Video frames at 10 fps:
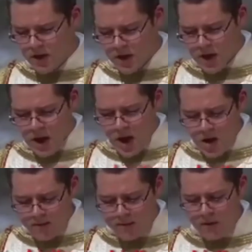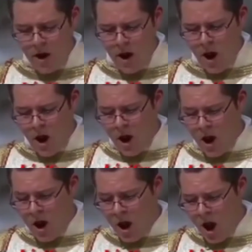that Jesus had obtained for
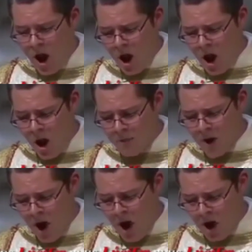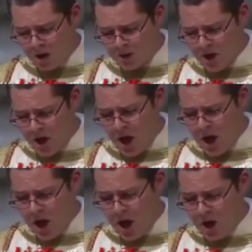them. And this
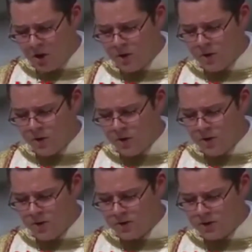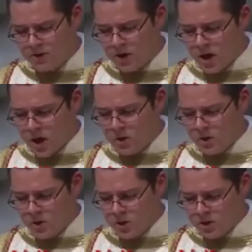work of witchcraft expressed itself
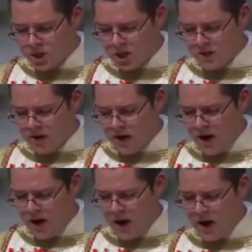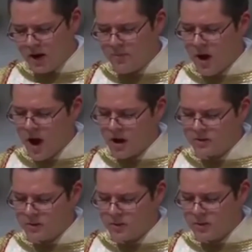in the church in two
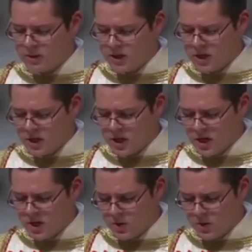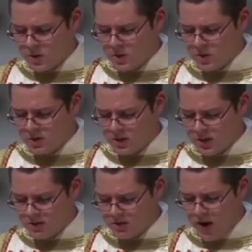main things carnality,
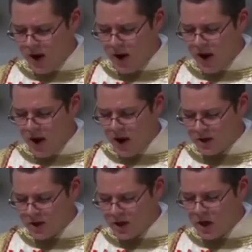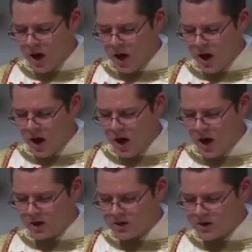relying on the flesh rather than
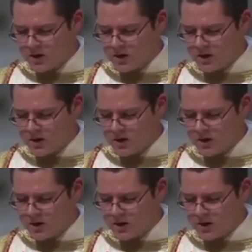on the